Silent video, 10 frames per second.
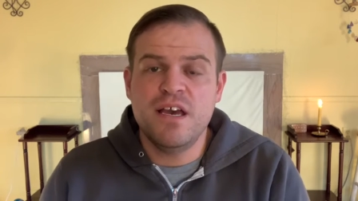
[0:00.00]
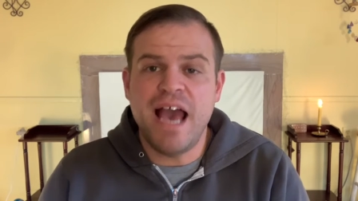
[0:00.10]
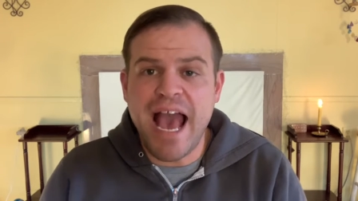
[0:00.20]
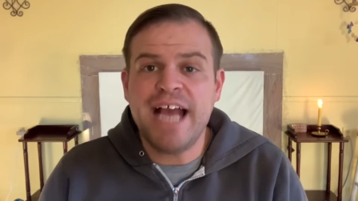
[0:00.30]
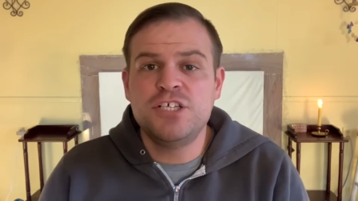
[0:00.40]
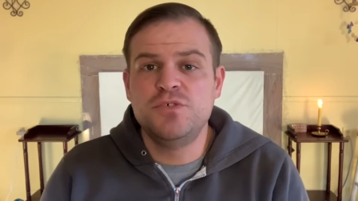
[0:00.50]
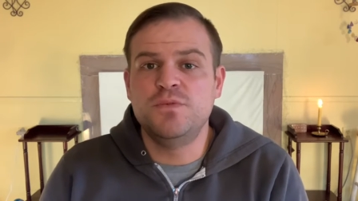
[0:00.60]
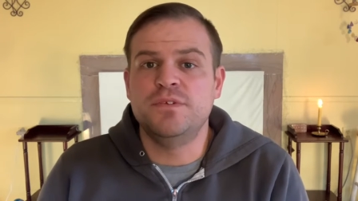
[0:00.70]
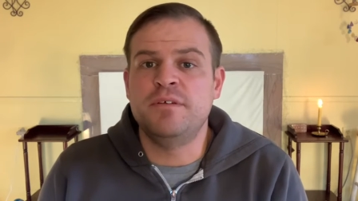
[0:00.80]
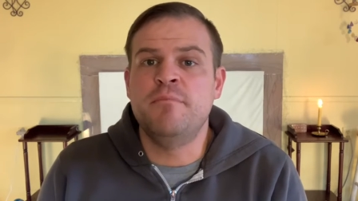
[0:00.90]

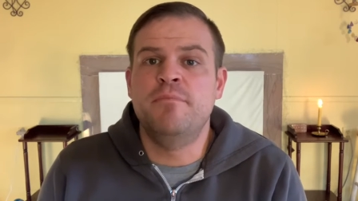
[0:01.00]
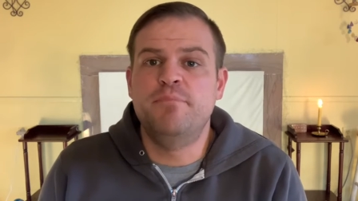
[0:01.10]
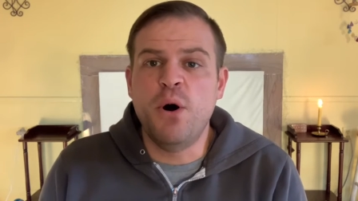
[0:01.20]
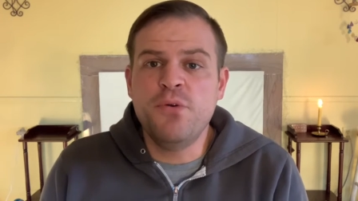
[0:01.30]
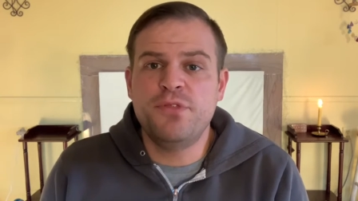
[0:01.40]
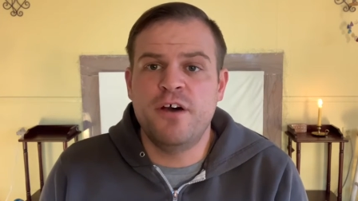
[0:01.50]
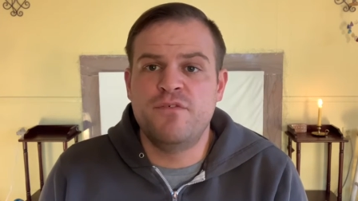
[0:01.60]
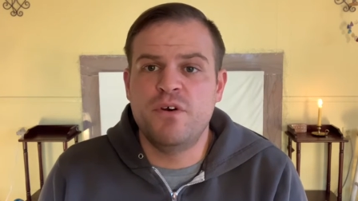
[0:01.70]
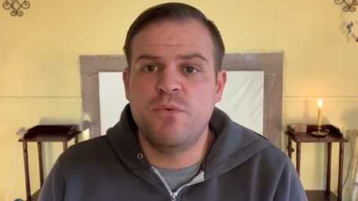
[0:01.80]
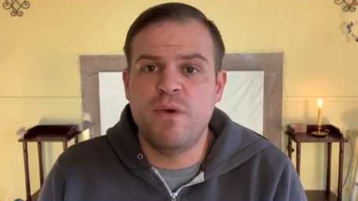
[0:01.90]
Actually, both of
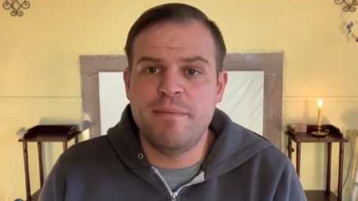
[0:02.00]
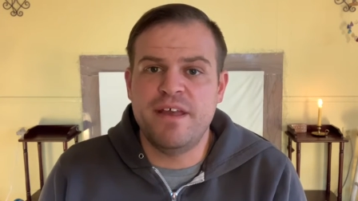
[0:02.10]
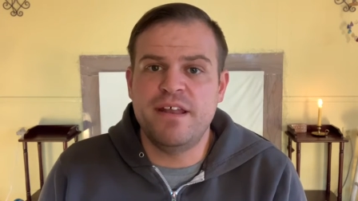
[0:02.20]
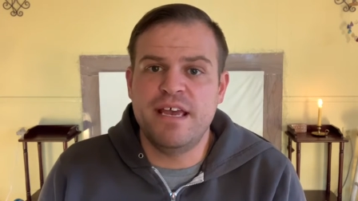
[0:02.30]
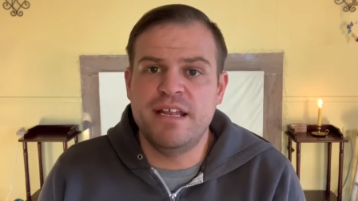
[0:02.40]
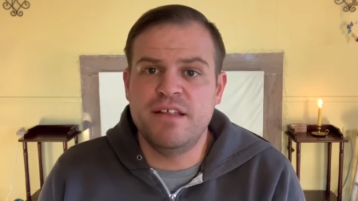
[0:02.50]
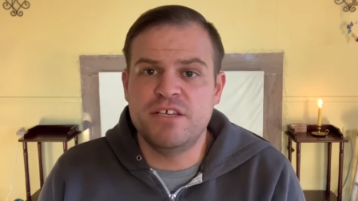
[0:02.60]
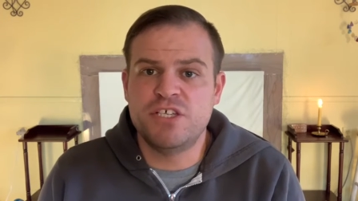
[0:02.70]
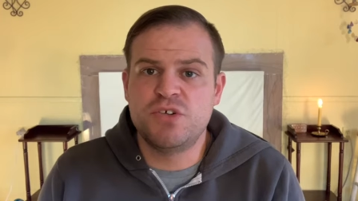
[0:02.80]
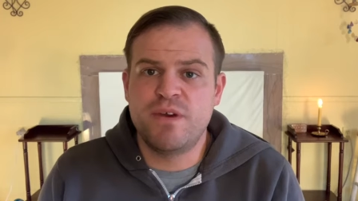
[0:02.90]
the women in
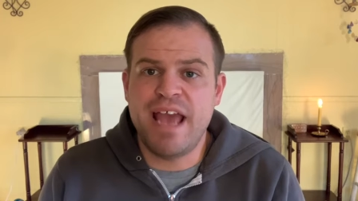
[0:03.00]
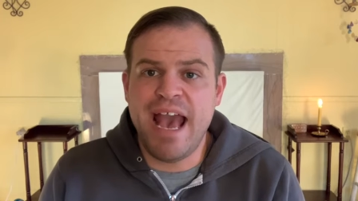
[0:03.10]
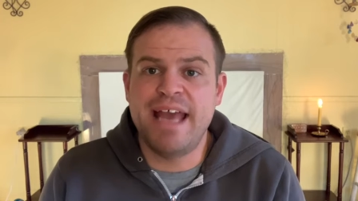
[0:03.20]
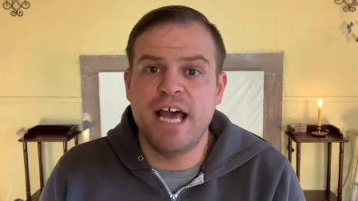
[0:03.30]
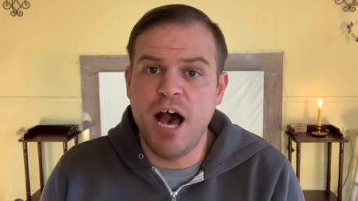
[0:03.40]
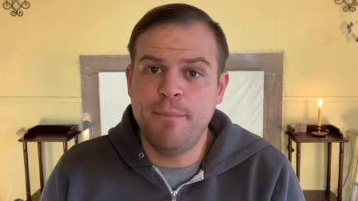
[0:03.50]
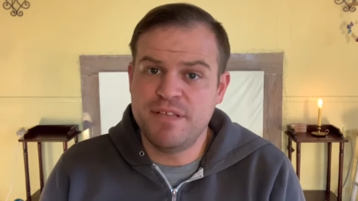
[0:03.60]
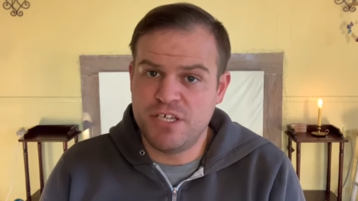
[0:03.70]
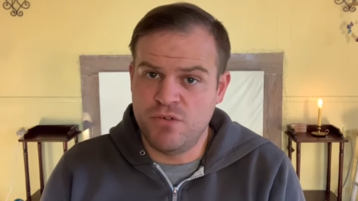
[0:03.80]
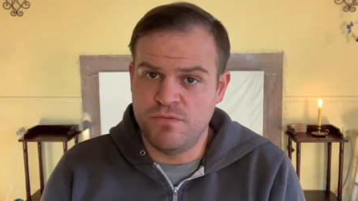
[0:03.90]
this story had, up
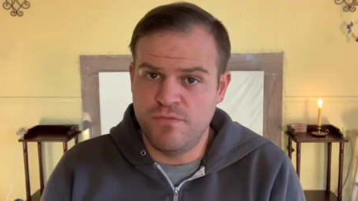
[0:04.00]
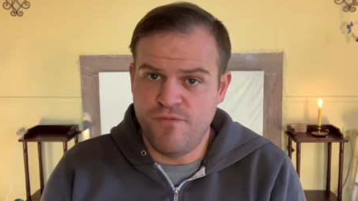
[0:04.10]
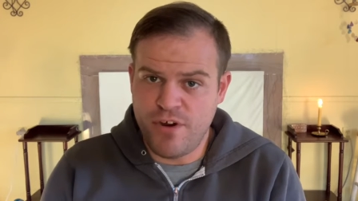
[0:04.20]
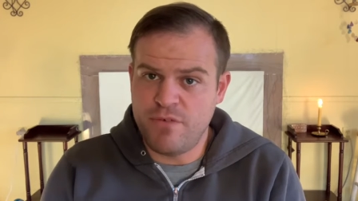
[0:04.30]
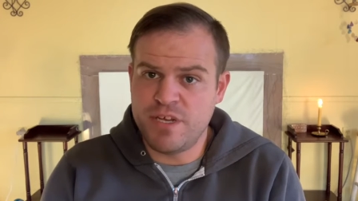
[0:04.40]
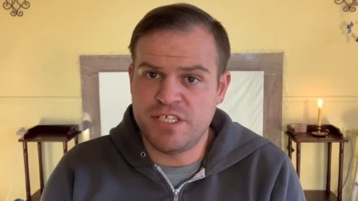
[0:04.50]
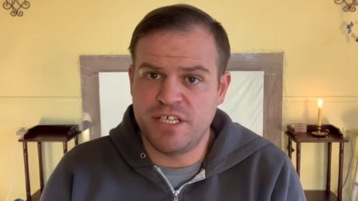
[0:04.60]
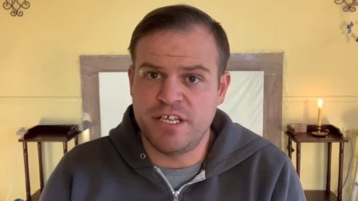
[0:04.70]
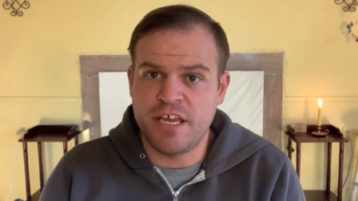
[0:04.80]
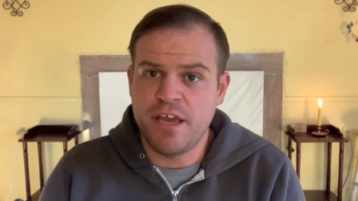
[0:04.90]
until very
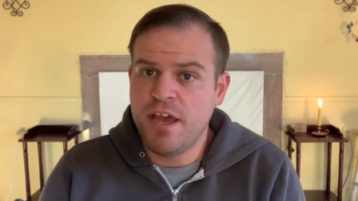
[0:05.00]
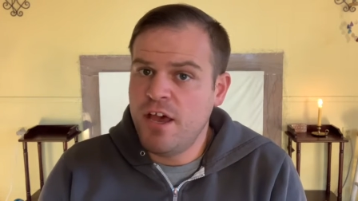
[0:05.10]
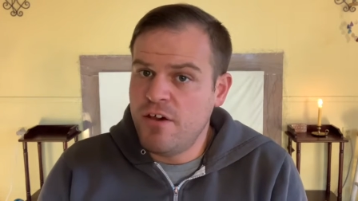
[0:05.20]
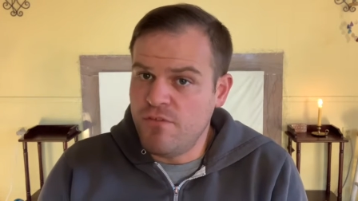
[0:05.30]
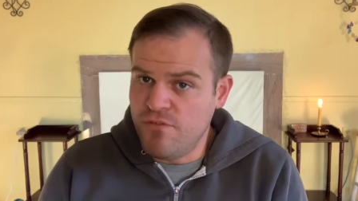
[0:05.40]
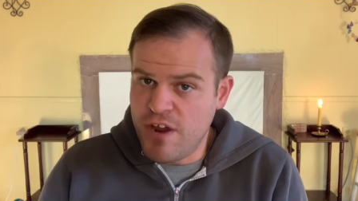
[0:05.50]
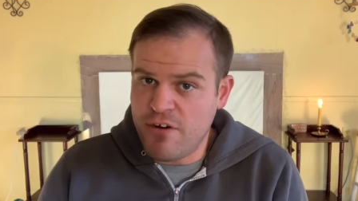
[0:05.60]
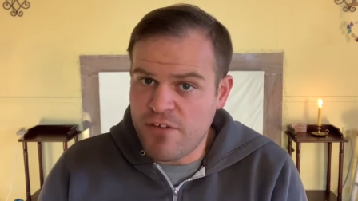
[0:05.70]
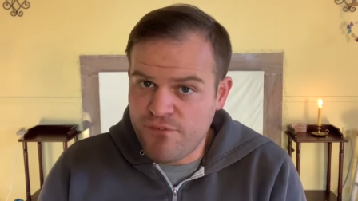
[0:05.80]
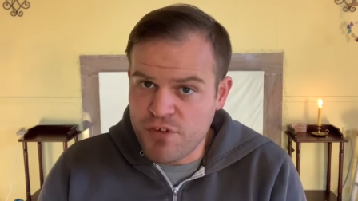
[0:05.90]
recently,
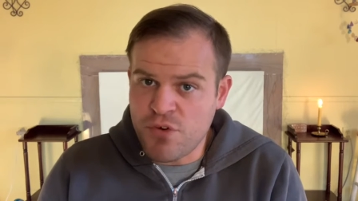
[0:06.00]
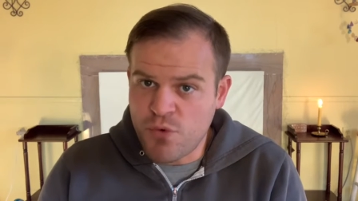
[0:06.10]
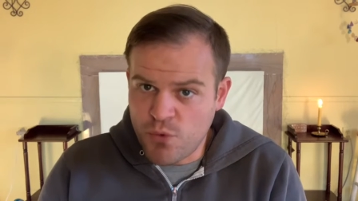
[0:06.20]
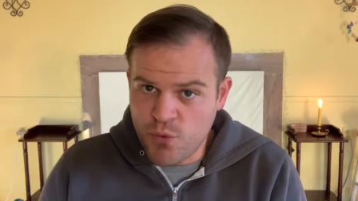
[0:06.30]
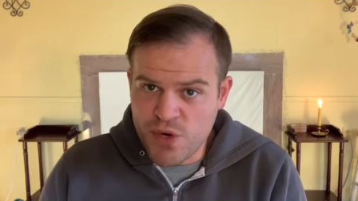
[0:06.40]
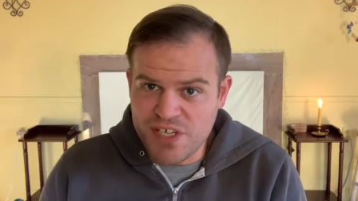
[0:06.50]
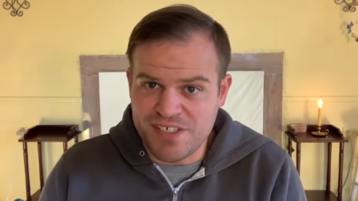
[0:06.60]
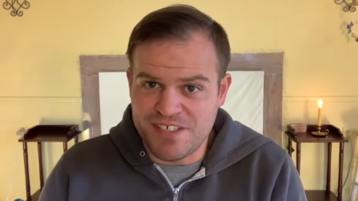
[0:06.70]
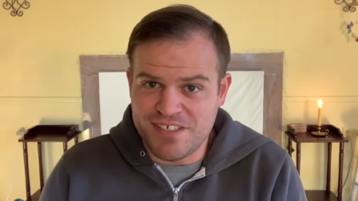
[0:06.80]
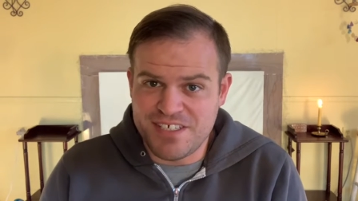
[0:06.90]
very few
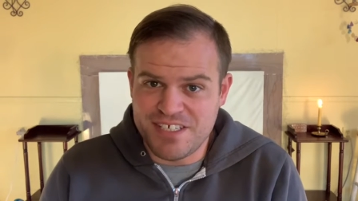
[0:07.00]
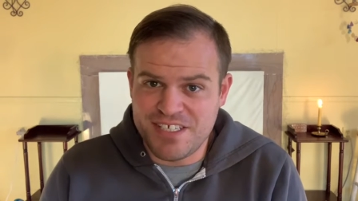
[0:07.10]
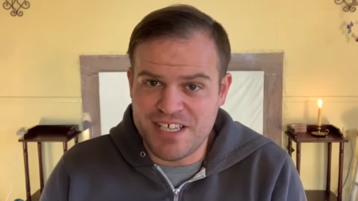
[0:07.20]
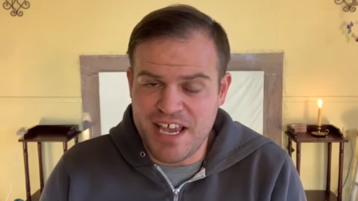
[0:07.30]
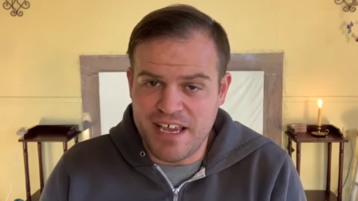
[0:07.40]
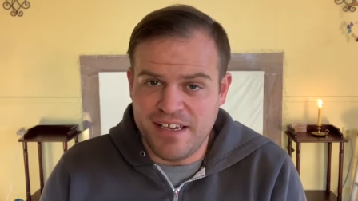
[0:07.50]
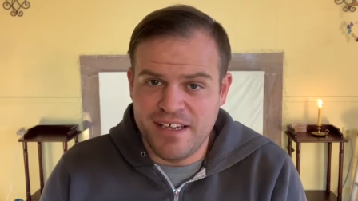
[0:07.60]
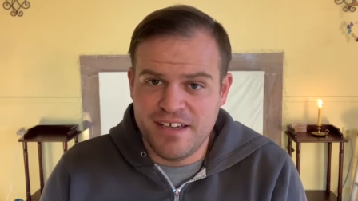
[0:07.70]
reasons to sing.